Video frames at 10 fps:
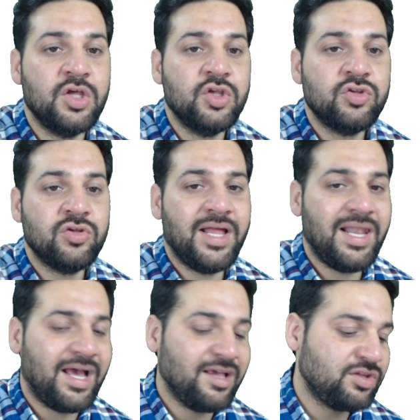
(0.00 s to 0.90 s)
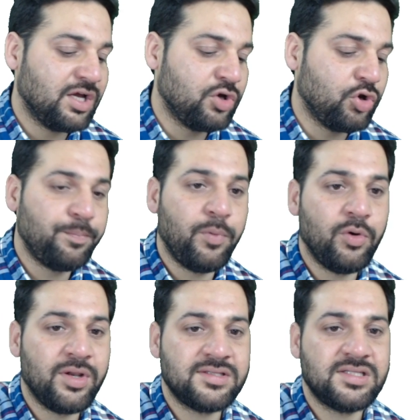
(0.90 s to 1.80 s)
So the last, the group
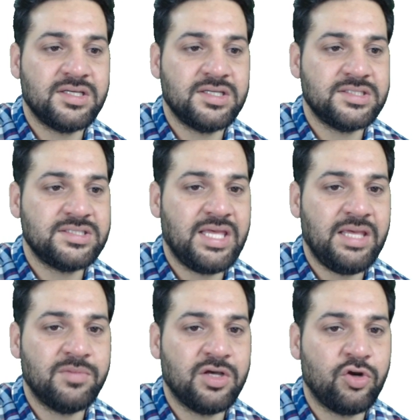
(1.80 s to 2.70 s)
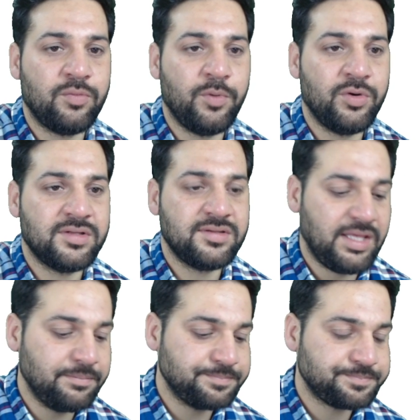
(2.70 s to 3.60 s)
bonus scheme, the group bonus
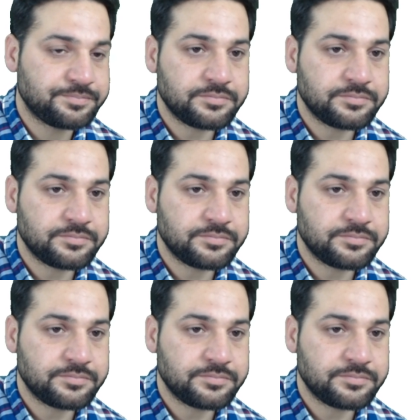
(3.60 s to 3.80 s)
scheme.